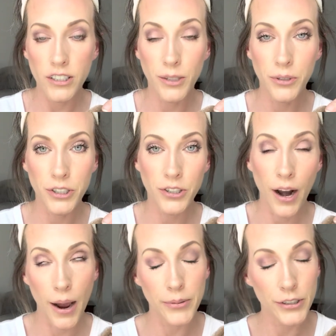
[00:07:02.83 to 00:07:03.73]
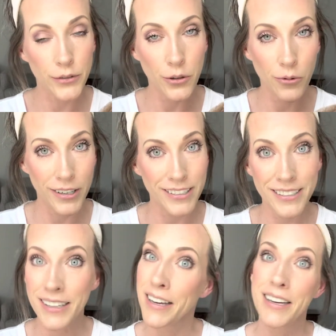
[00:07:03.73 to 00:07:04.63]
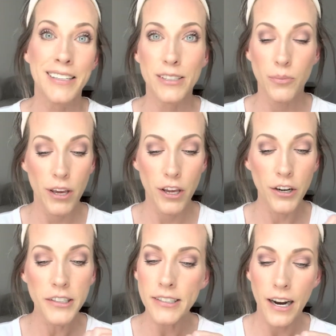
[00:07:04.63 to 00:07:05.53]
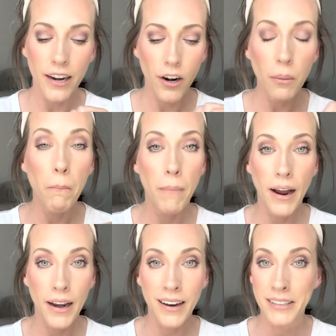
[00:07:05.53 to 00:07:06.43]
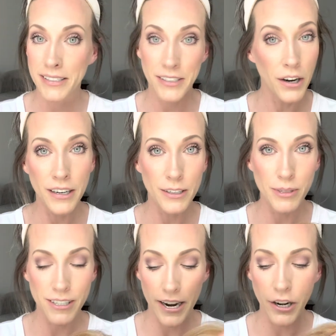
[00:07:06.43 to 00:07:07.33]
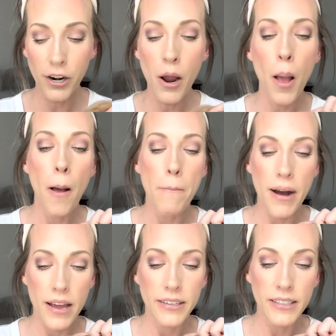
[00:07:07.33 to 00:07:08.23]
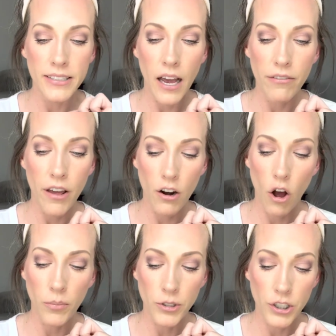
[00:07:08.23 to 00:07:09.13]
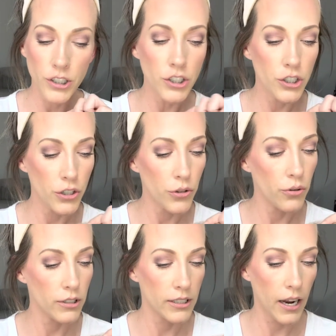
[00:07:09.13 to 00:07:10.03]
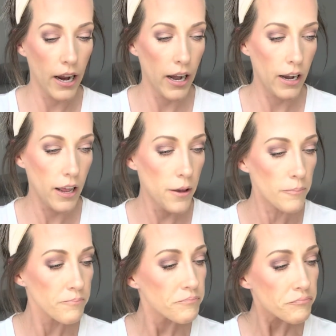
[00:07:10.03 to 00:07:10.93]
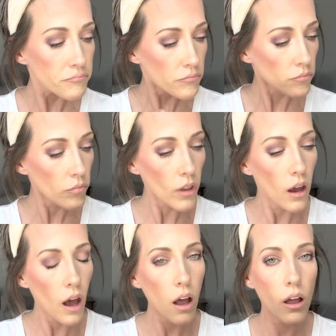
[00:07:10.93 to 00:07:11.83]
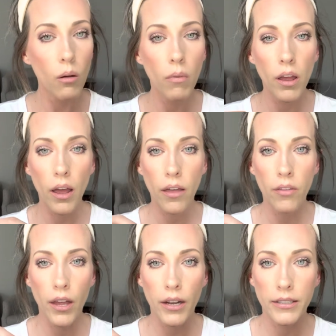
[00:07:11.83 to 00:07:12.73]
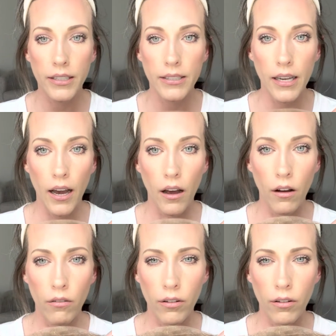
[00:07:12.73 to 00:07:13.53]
straps if you wanted to make yours tighter. Mine does not need to be tighter, but it does have that option to tighten it. And then it does have